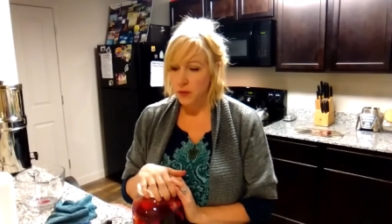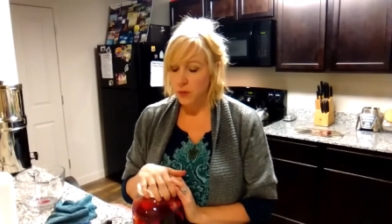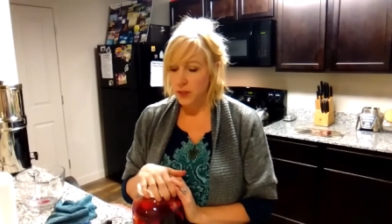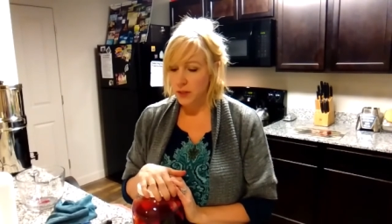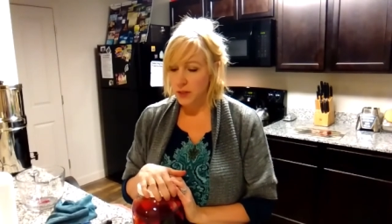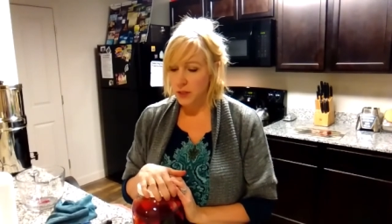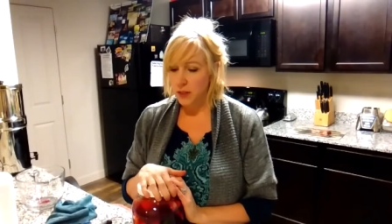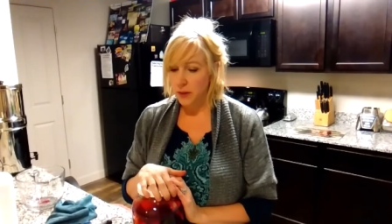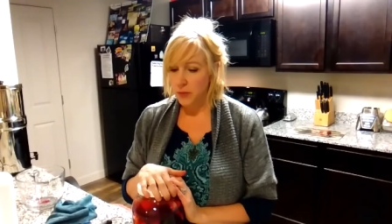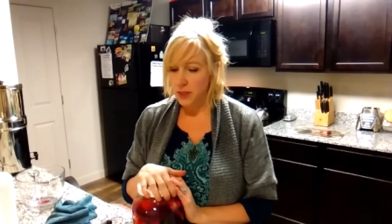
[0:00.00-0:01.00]
What else did
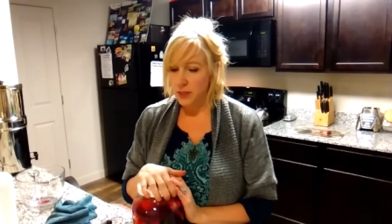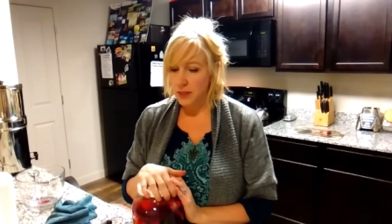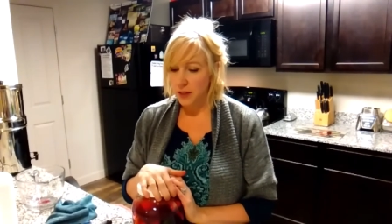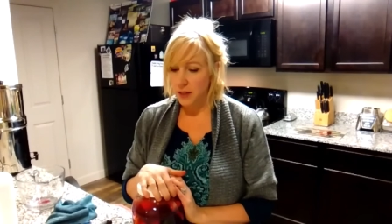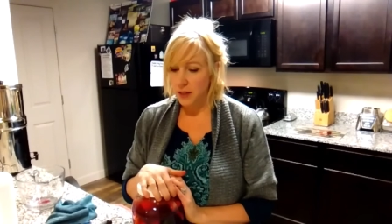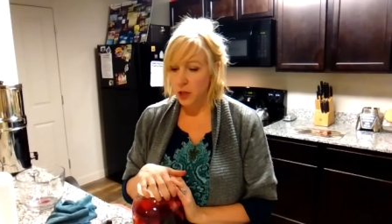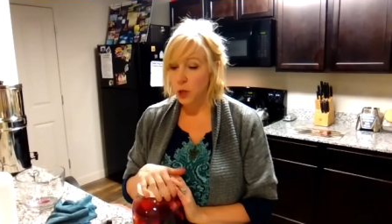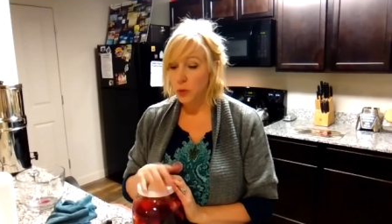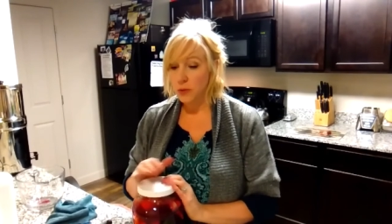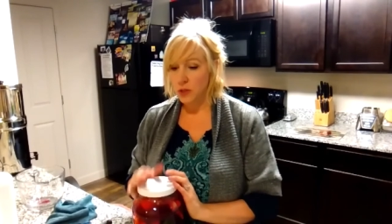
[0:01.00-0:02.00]
I want to say?
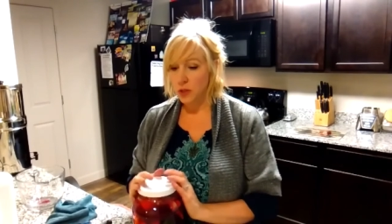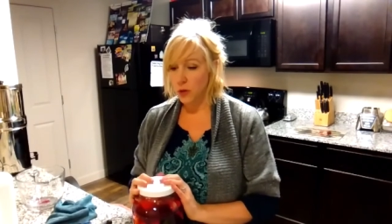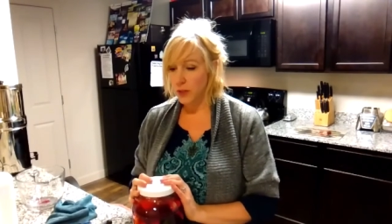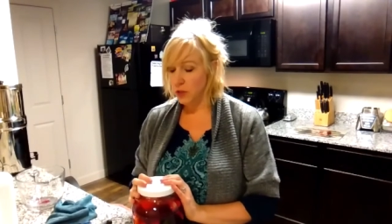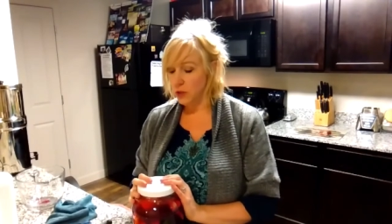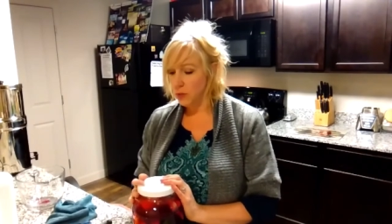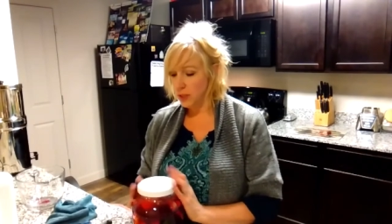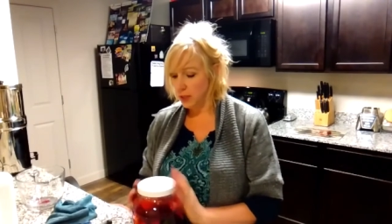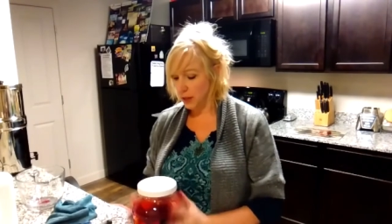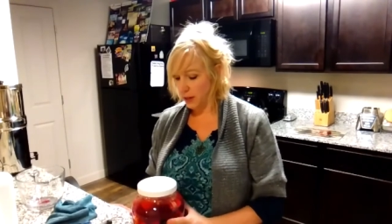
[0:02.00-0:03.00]
Oh, so as soon
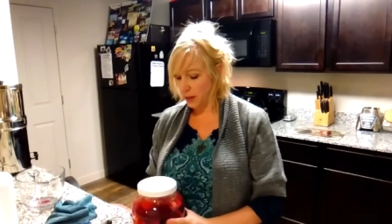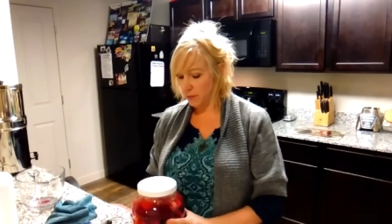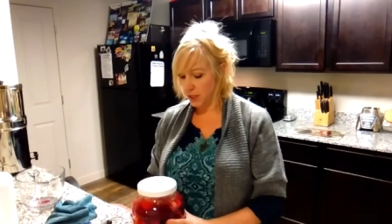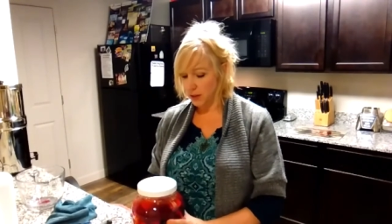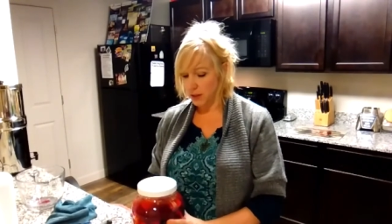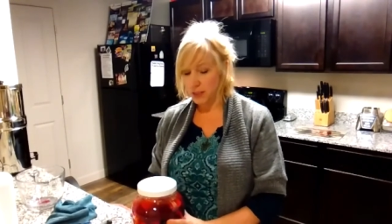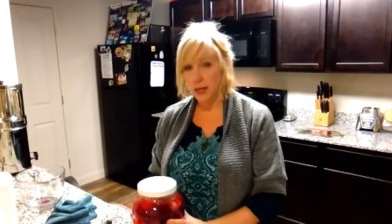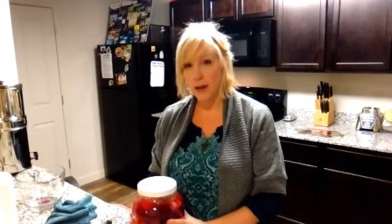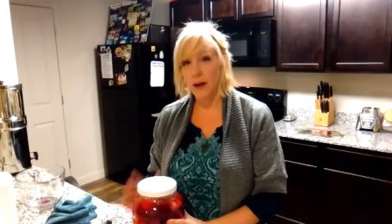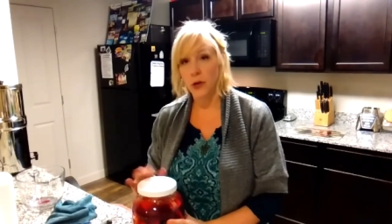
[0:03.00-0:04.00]
as I empty this
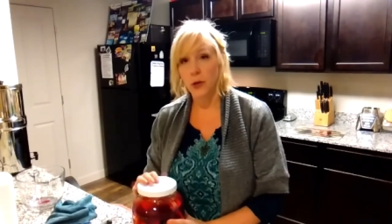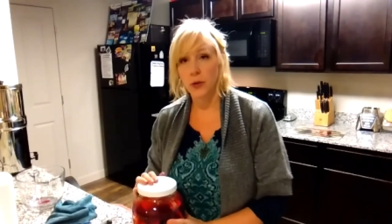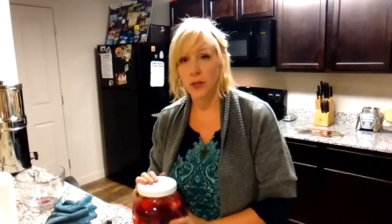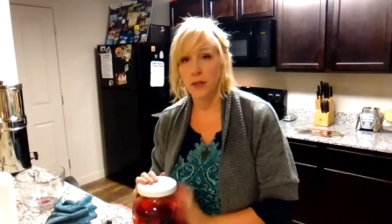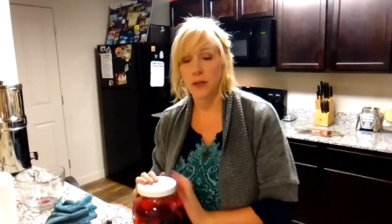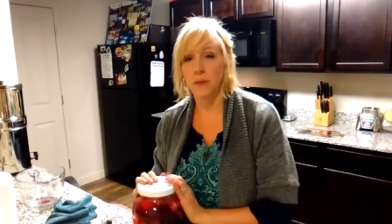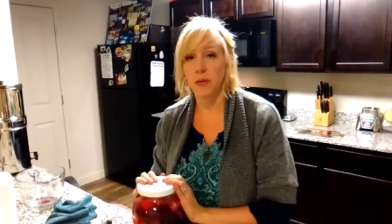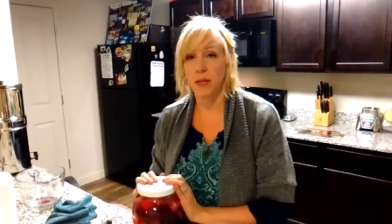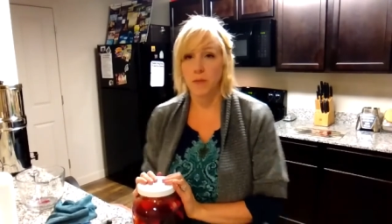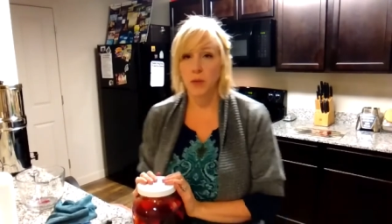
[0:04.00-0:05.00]
out
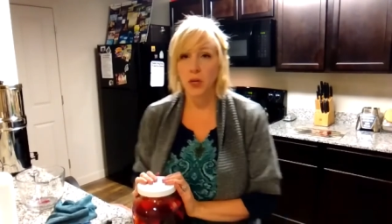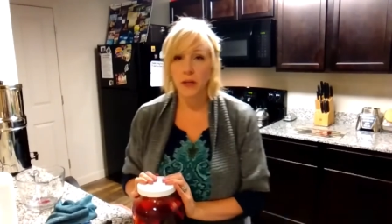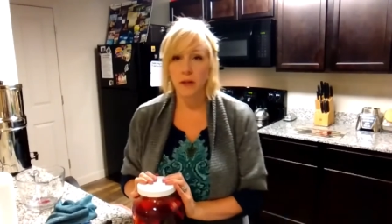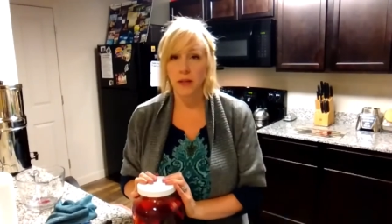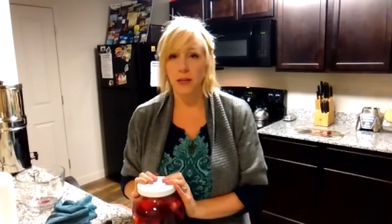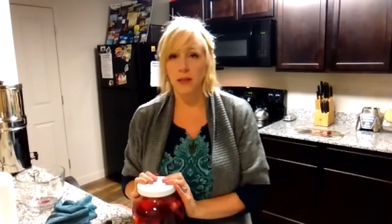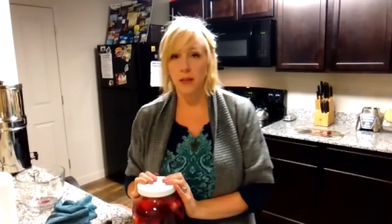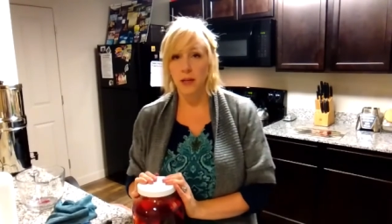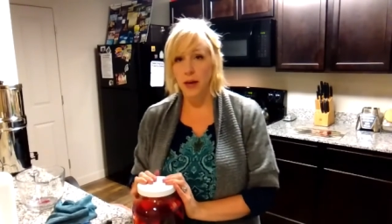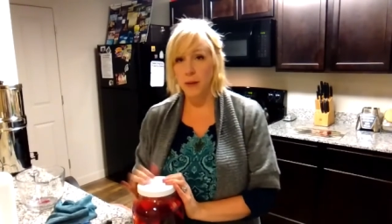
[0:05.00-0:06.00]
and bottle it,
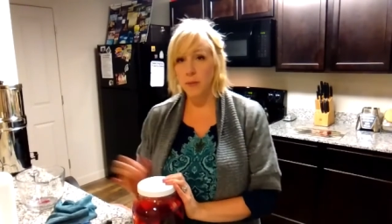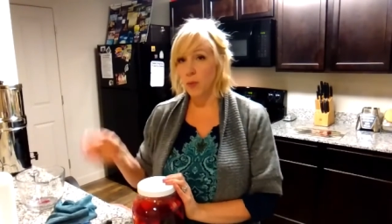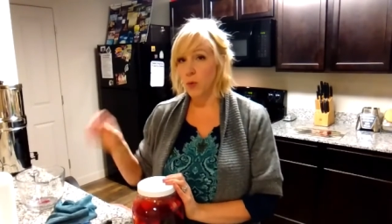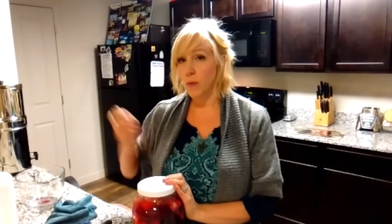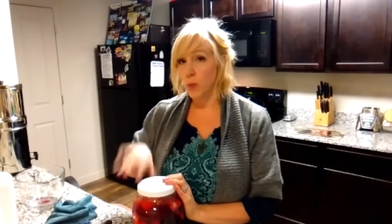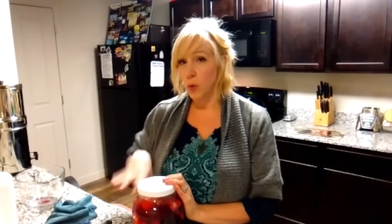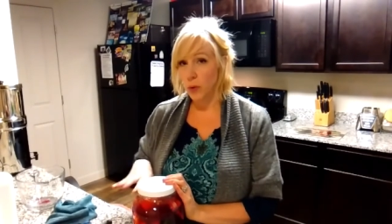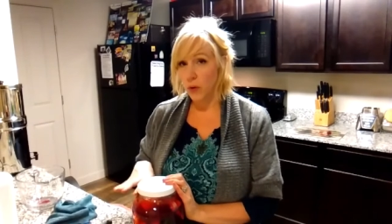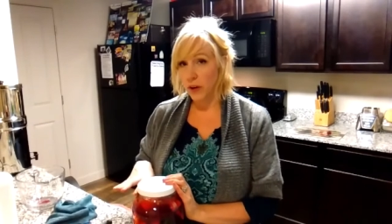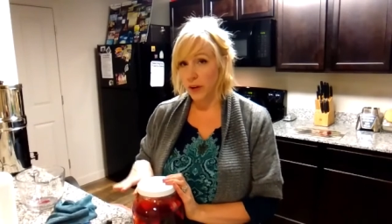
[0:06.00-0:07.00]
I'm going to pour
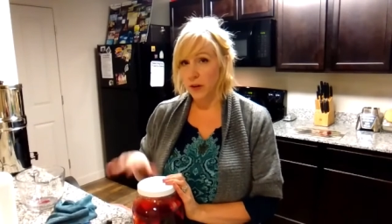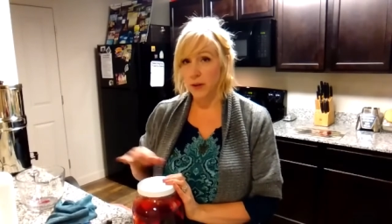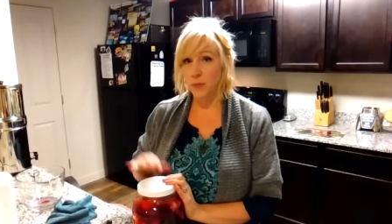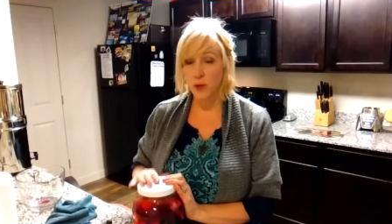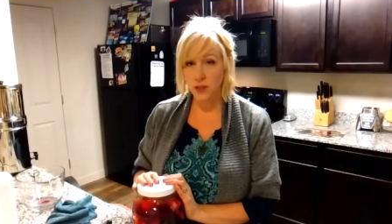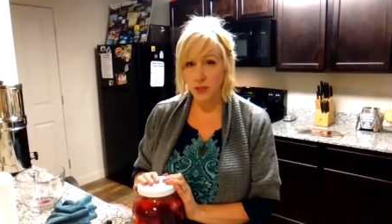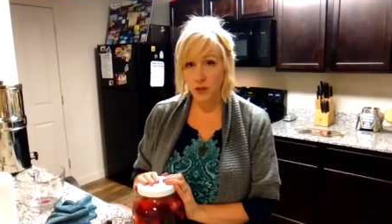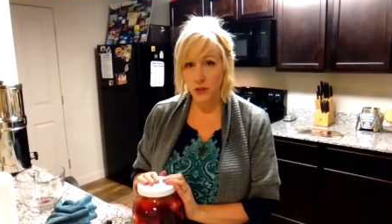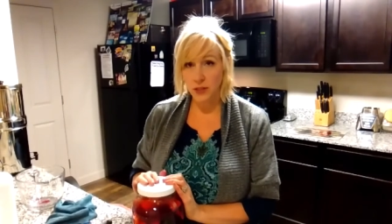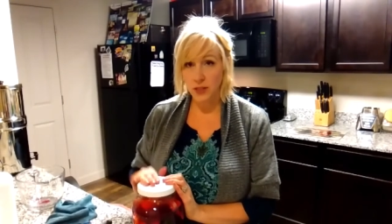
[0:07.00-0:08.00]
more water and more
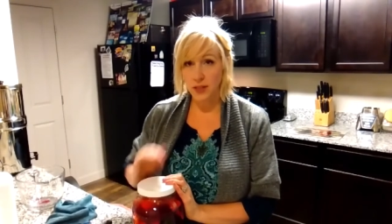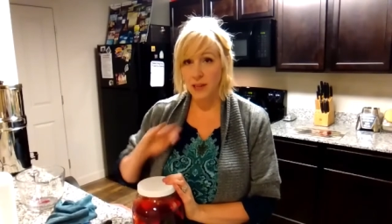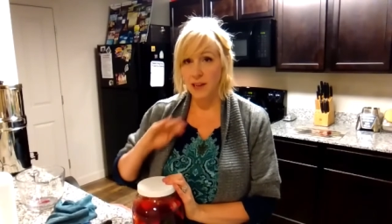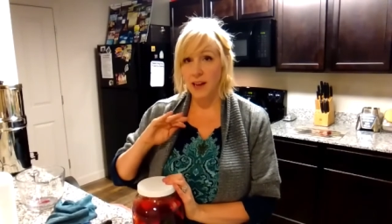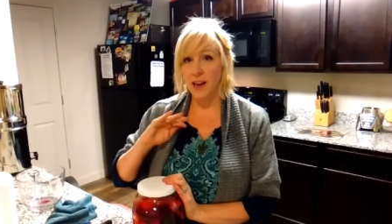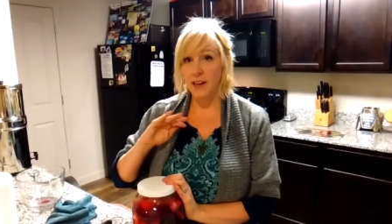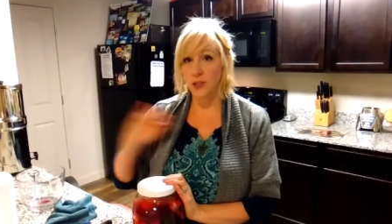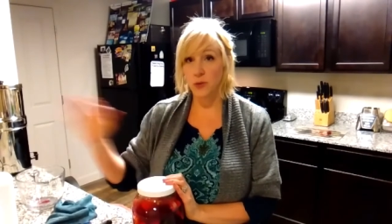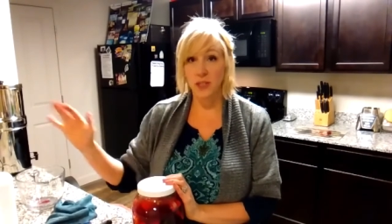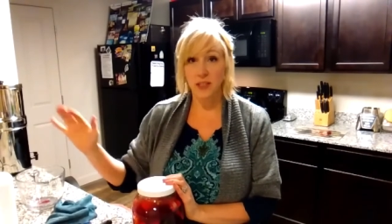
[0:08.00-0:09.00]
salt and
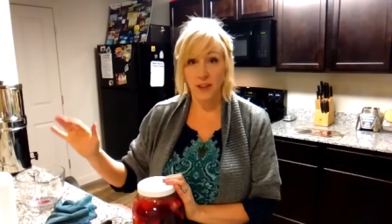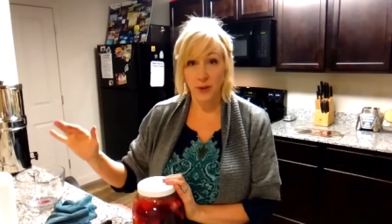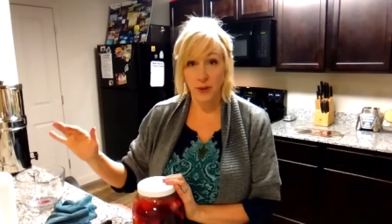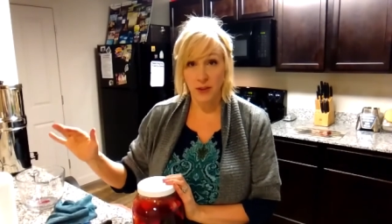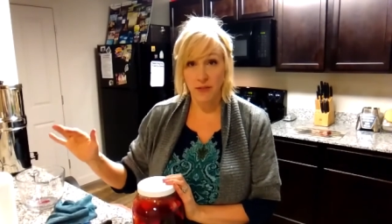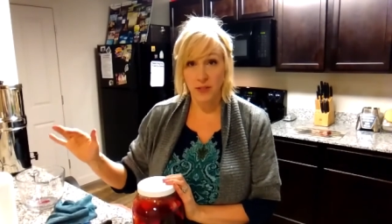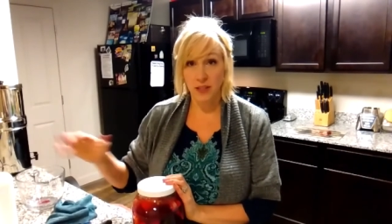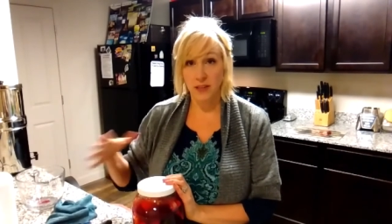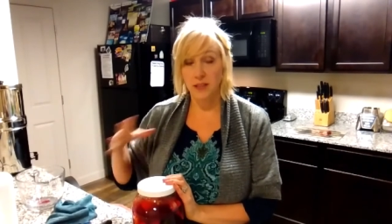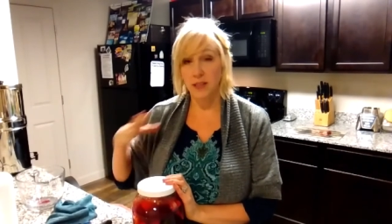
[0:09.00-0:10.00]
do it another 11
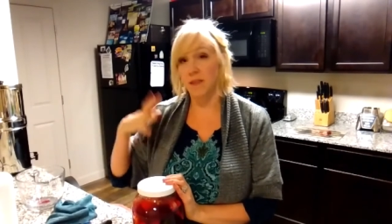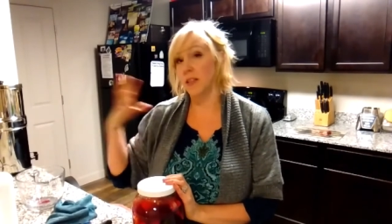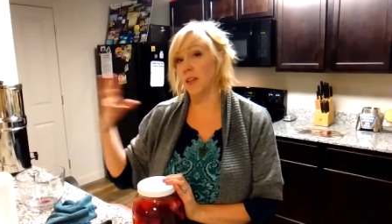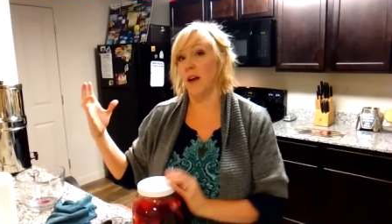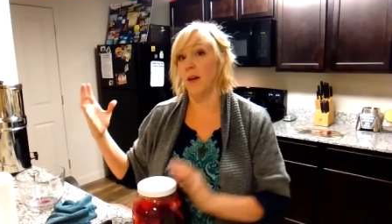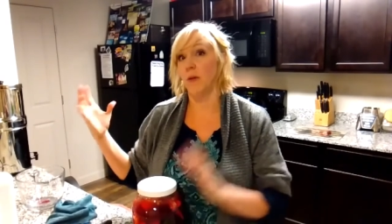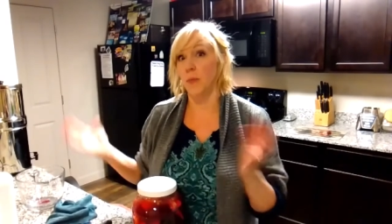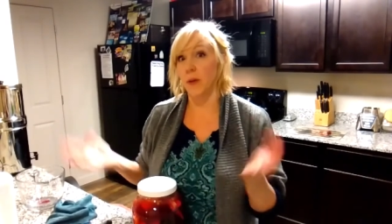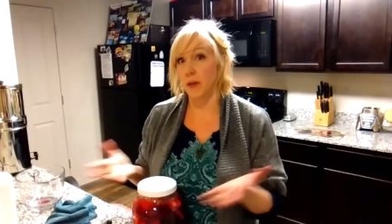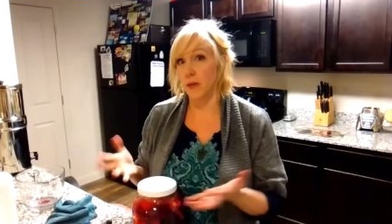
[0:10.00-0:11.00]
days, and then I
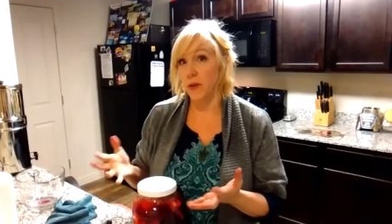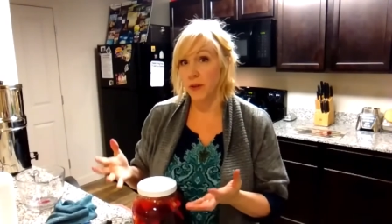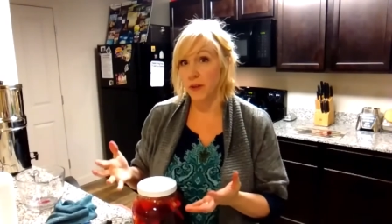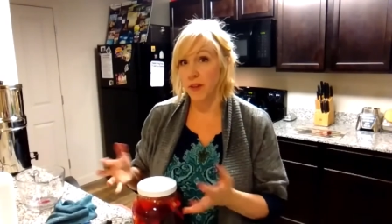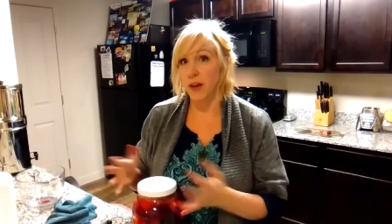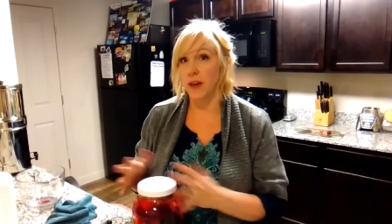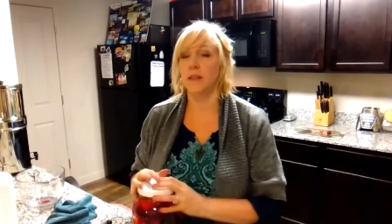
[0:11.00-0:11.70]
will bottle all of that.